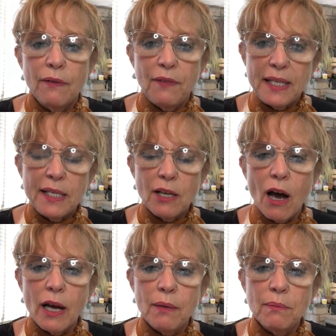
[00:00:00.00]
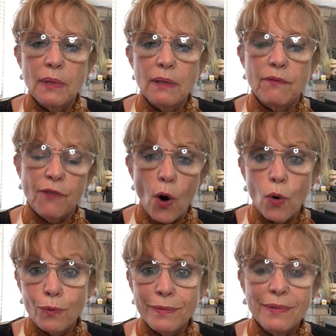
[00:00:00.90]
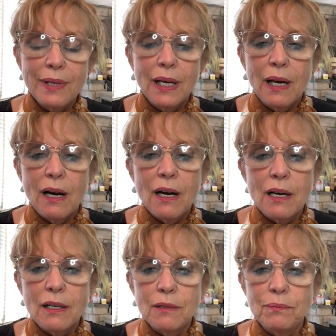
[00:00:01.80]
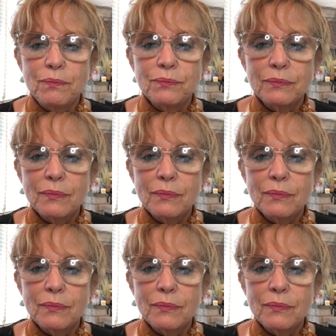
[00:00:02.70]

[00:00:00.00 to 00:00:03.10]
FaceTime, phone. And